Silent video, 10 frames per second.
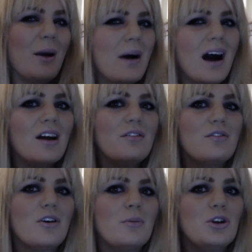apart
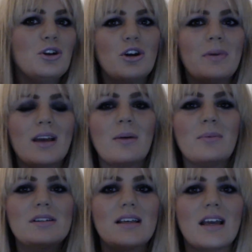from you not being
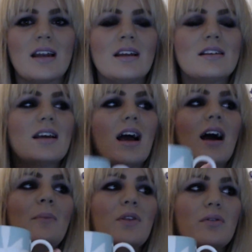able to get it,
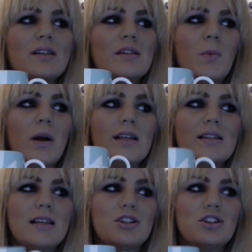the reason why I
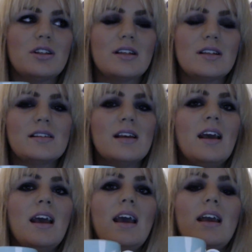sent you this
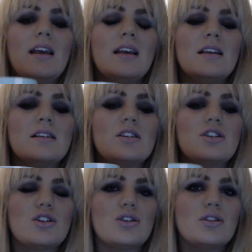
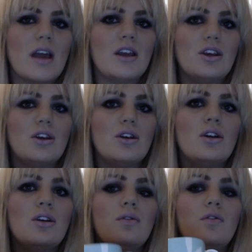is to thank
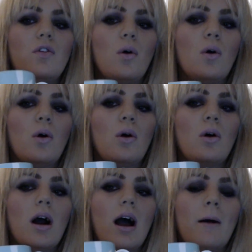you
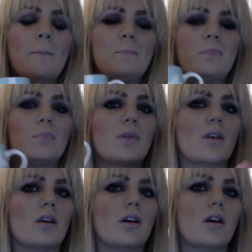for
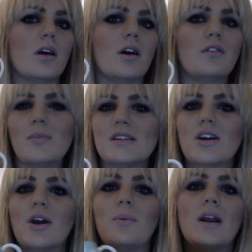a few months
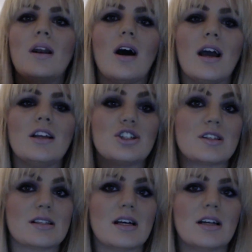ago when I
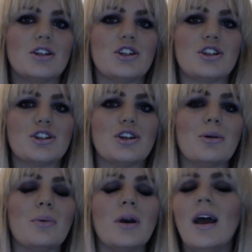just started
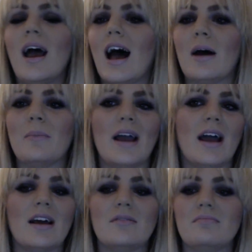YouTube. I
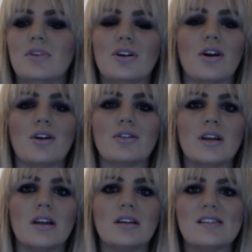had, you know,
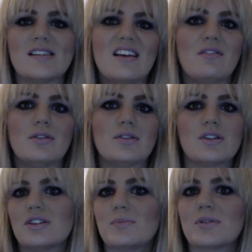only 7 or
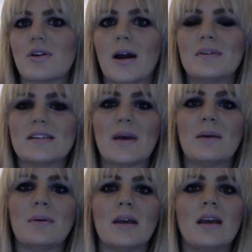so subscribers
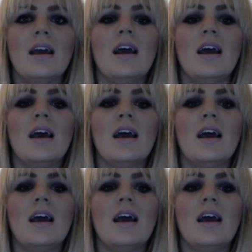maybe.